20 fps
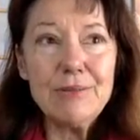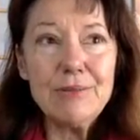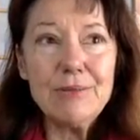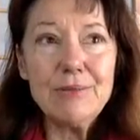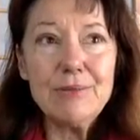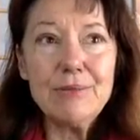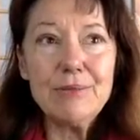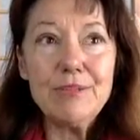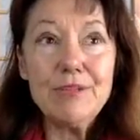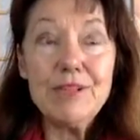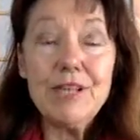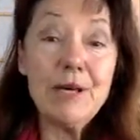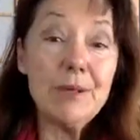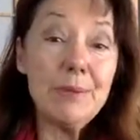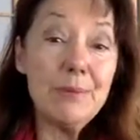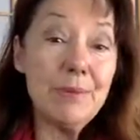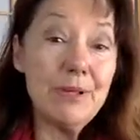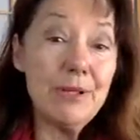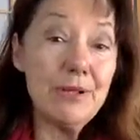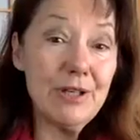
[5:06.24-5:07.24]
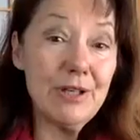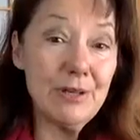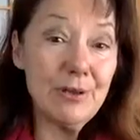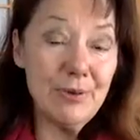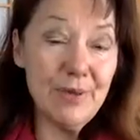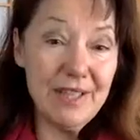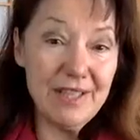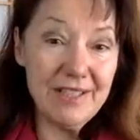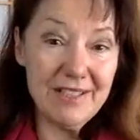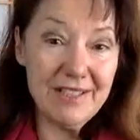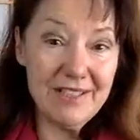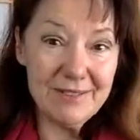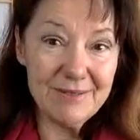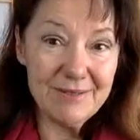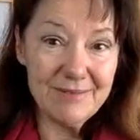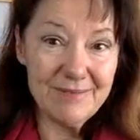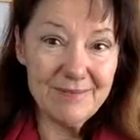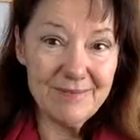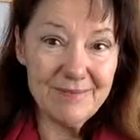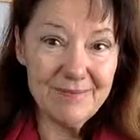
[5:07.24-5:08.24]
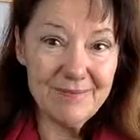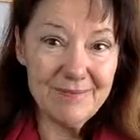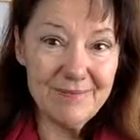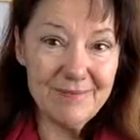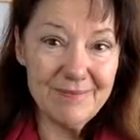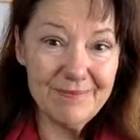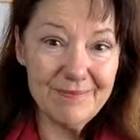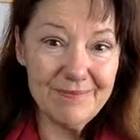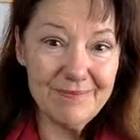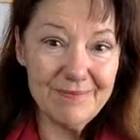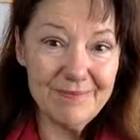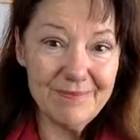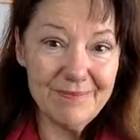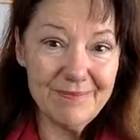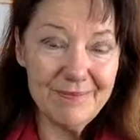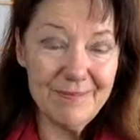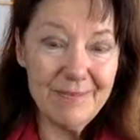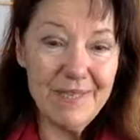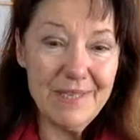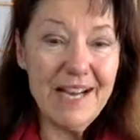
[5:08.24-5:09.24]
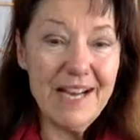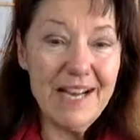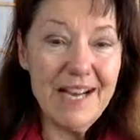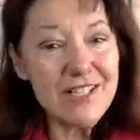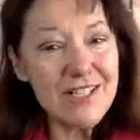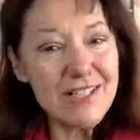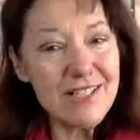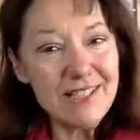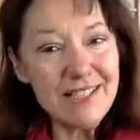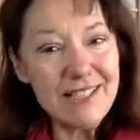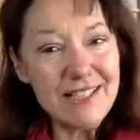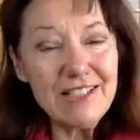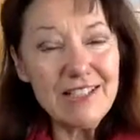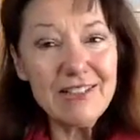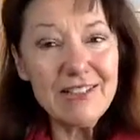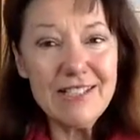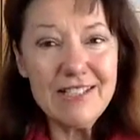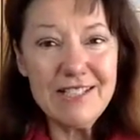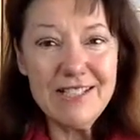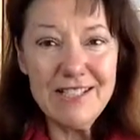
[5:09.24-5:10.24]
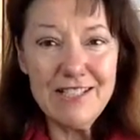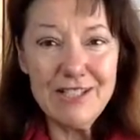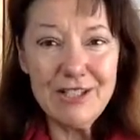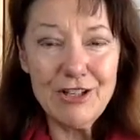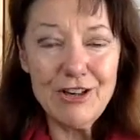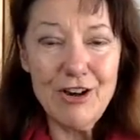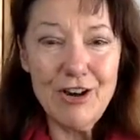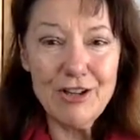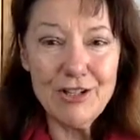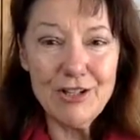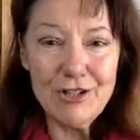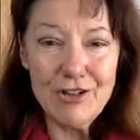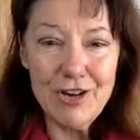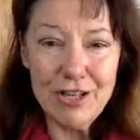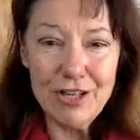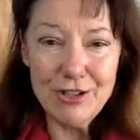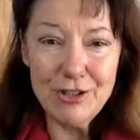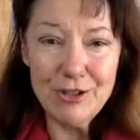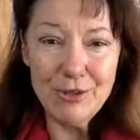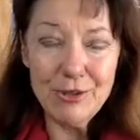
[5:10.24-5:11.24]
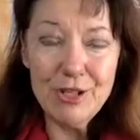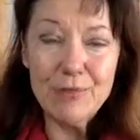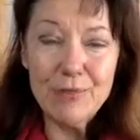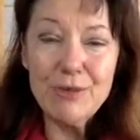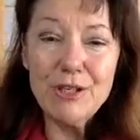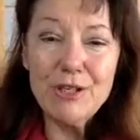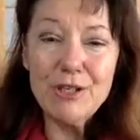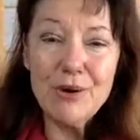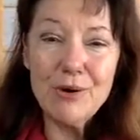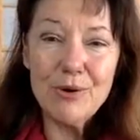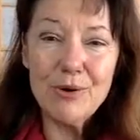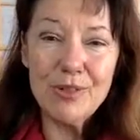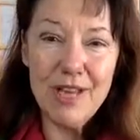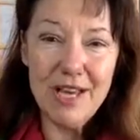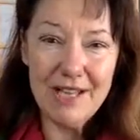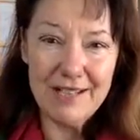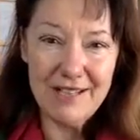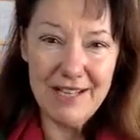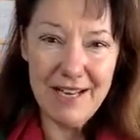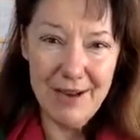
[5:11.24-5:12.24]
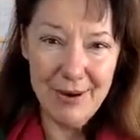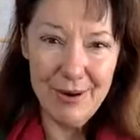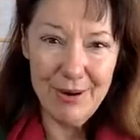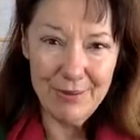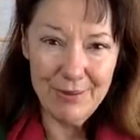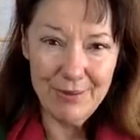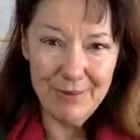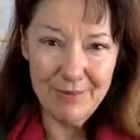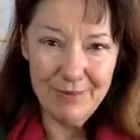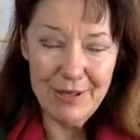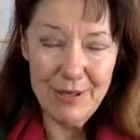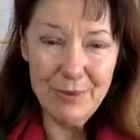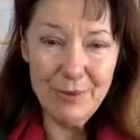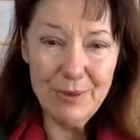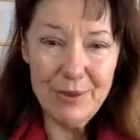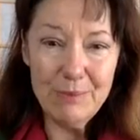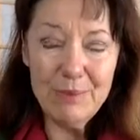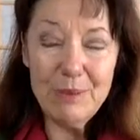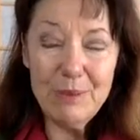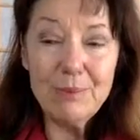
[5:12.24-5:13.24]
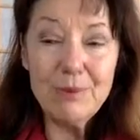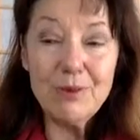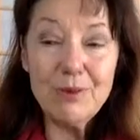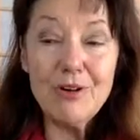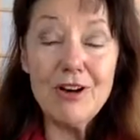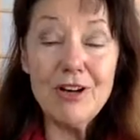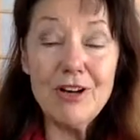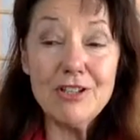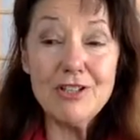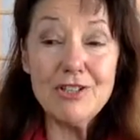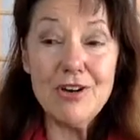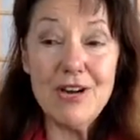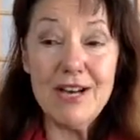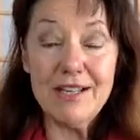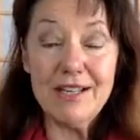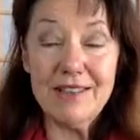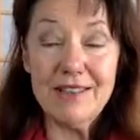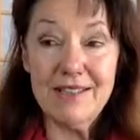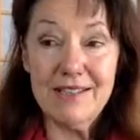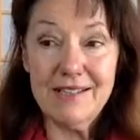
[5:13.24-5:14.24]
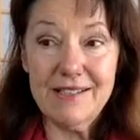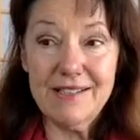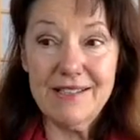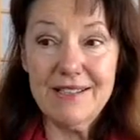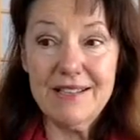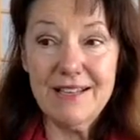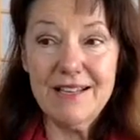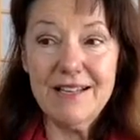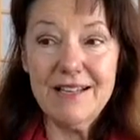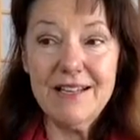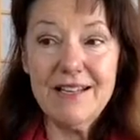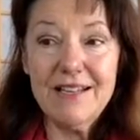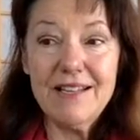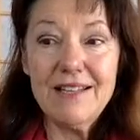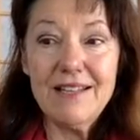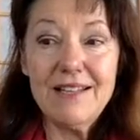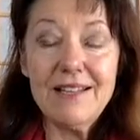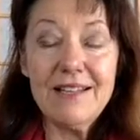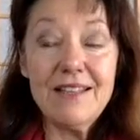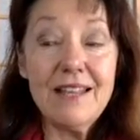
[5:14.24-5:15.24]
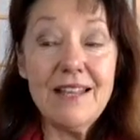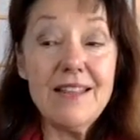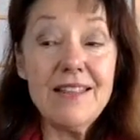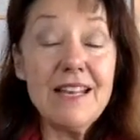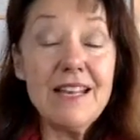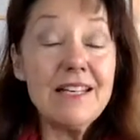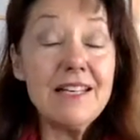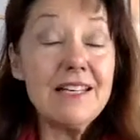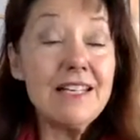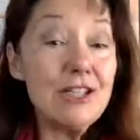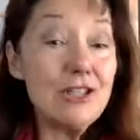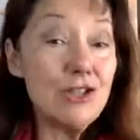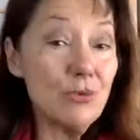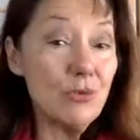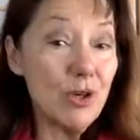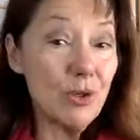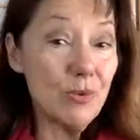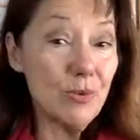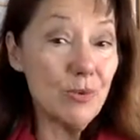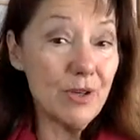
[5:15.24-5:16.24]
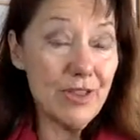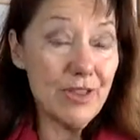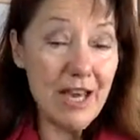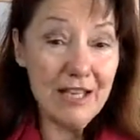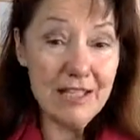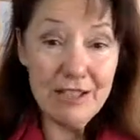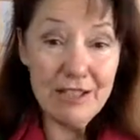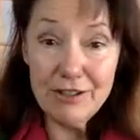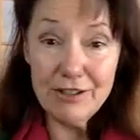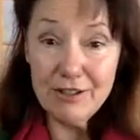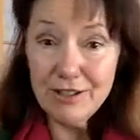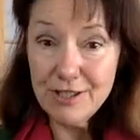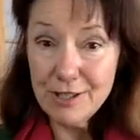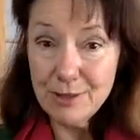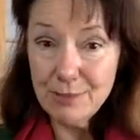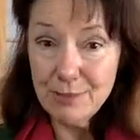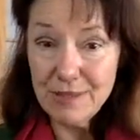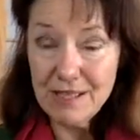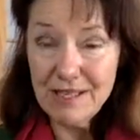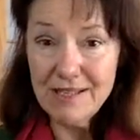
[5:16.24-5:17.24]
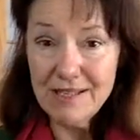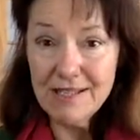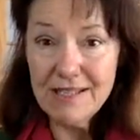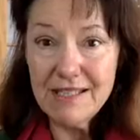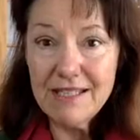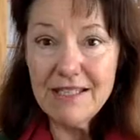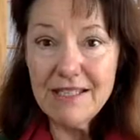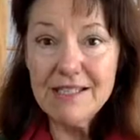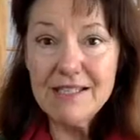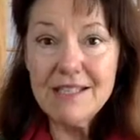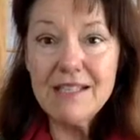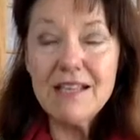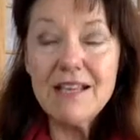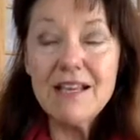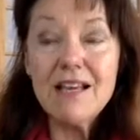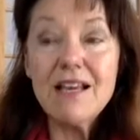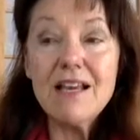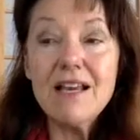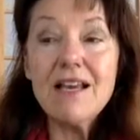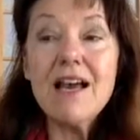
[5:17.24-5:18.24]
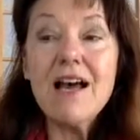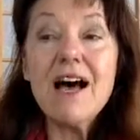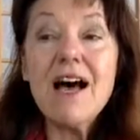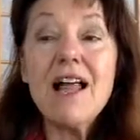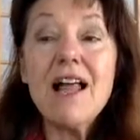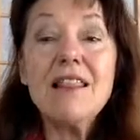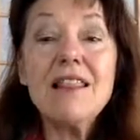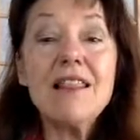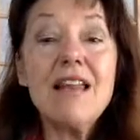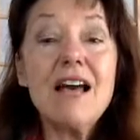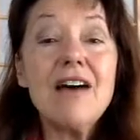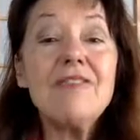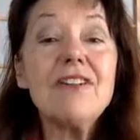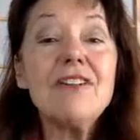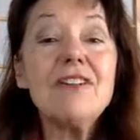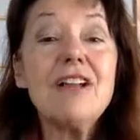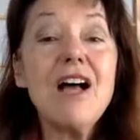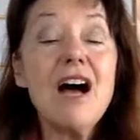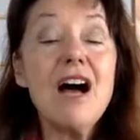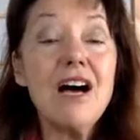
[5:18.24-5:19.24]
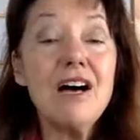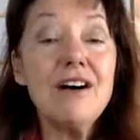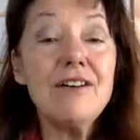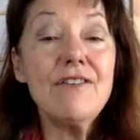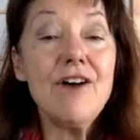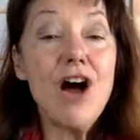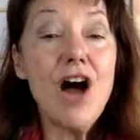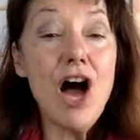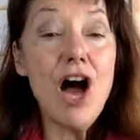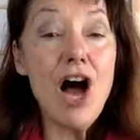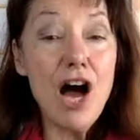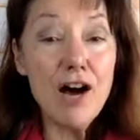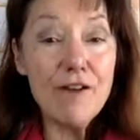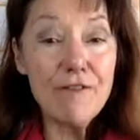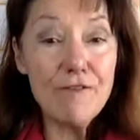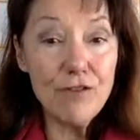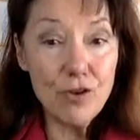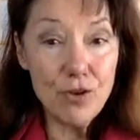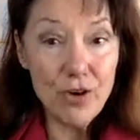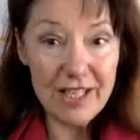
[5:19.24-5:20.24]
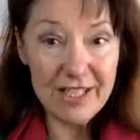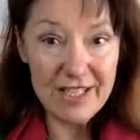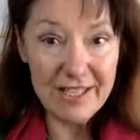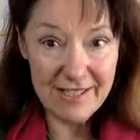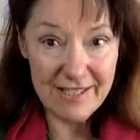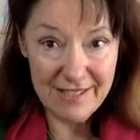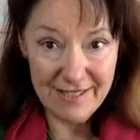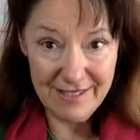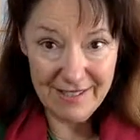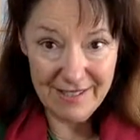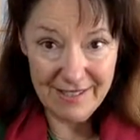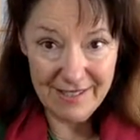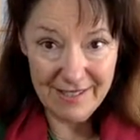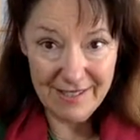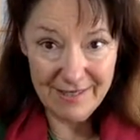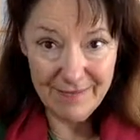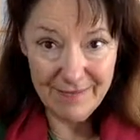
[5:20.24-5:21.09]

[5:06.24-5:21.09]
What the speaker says: without appearing weak. But actually, illness is a contract too, and we know that now. That when people contract things, then they need to work with that illness because it is a level of avoidance.